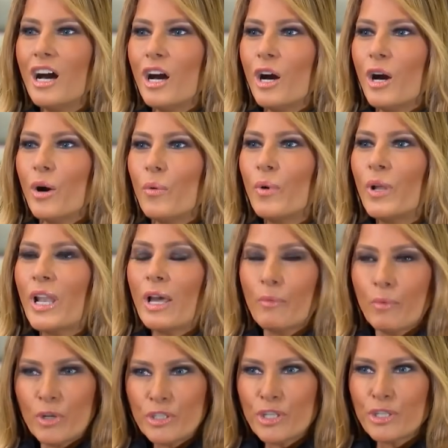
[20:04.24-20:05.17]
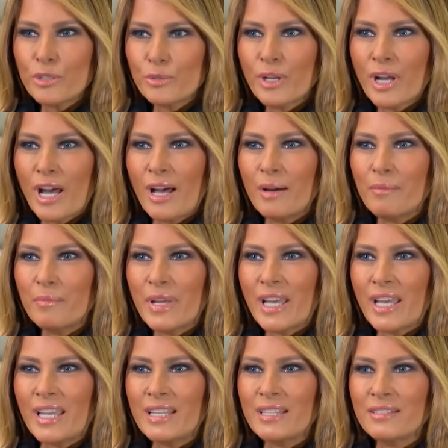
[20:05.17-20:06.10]
For years, she had been
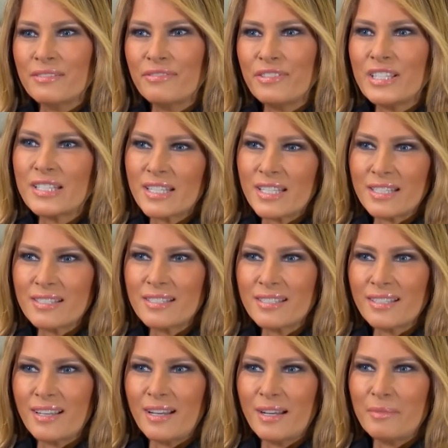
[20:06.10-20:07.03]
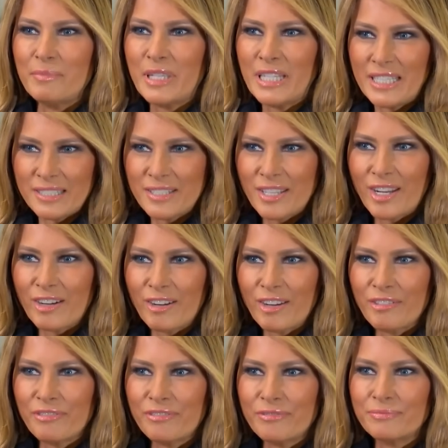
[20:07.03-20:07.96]
viewed as an enigma, a
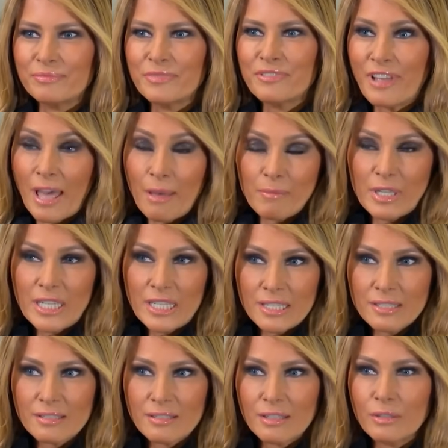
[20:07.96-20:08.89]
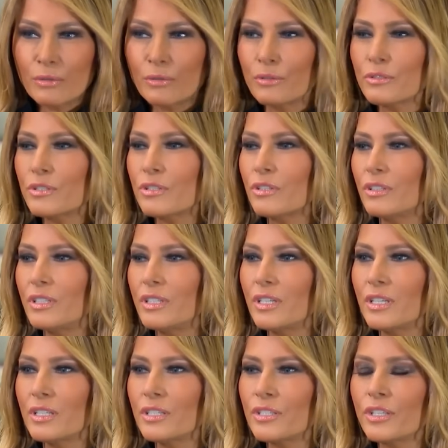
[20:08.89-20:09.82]
woman whose reserved demeanor masked
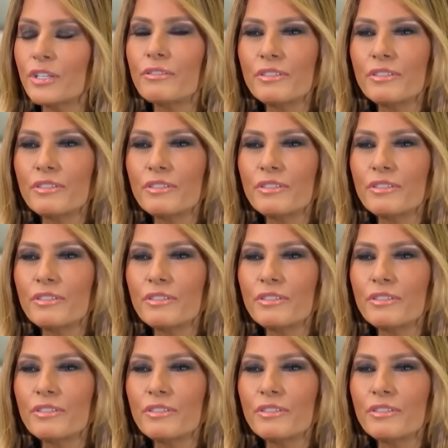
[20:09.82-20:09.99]
her true